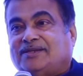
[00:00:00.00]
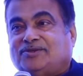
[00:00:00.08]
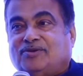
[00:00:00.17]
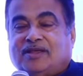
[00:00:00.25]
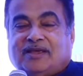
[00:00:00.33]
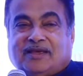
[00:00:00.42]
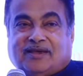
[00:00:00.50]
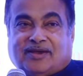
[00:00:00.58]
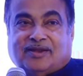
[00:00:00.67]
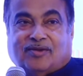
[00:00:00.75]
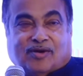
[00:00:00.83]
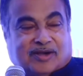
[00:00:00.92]
Actually,
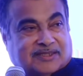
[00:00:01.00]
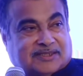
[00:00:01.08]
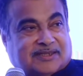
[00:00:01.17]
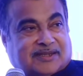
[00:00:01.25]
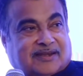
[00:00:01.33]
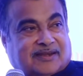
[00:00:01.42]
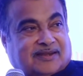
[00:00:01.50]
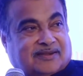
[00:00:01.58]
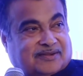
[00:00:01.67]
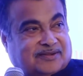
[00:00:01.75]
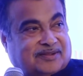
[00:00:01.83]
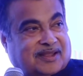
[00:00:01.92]
in August,
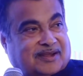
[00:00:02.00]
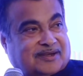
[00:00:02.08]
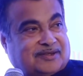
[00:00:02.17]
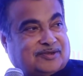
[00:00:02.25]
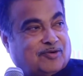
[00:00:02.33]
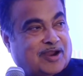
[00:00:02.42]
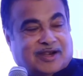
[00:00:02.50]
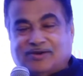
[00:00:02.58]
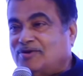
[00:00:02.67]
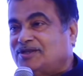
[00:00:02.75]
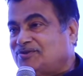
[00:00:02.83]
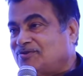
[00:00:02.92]
the
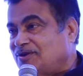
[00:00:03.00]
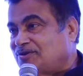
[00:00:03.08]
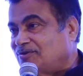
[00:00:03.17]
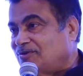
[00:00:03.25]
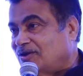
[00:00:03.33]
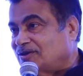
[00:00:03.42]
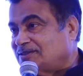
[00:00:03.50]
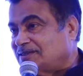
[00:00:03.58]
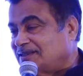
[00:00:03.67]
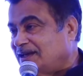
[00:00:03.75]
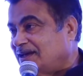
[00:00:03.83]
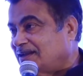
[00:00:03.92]
Toyota is going to
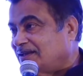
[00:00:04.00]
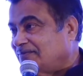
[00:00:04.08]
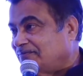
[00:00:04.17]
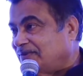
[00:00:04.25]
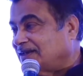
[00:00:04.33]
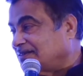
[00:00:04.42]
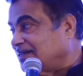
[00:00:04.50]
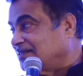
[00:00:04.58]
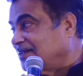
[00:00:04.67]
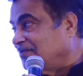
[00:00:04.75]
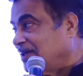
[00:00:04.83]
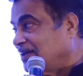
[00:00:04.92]
launch their flex
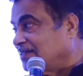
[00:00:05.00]
engine